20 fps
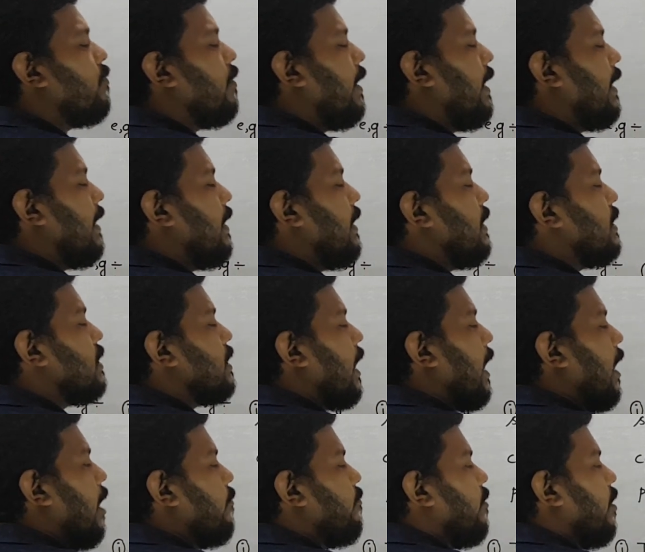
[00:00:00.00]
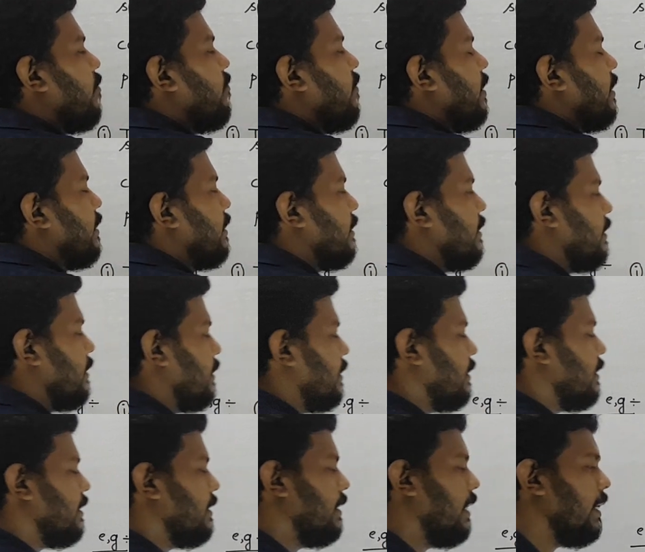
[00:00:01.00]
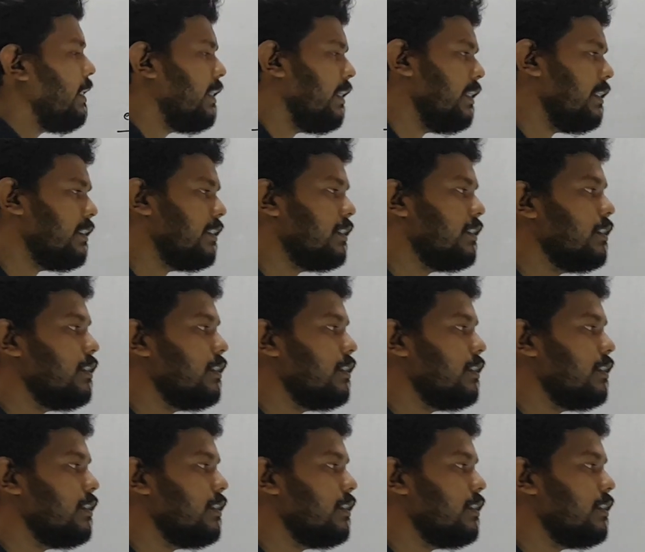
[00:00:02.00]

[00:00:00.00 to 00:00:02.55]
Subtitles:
English alphabet, that is